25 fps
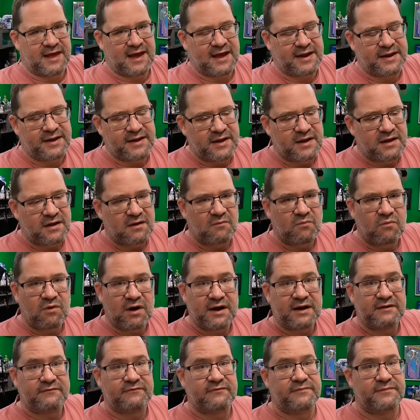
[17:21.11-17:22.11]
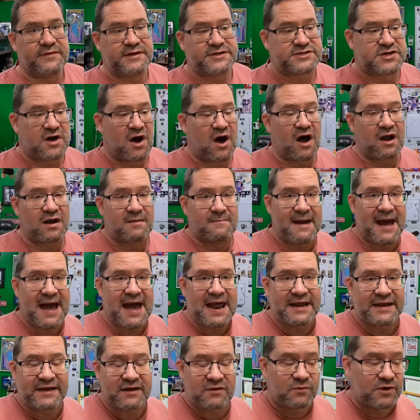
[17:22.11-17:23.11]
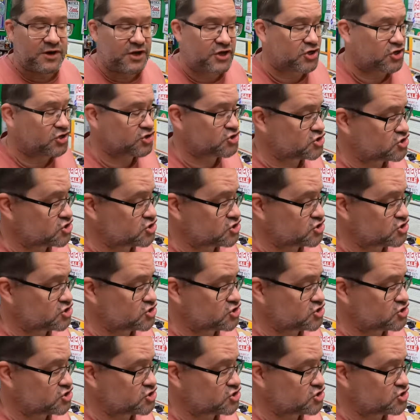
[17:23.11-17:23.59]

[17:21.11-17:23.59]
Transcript: that. One of them that's automatic where you could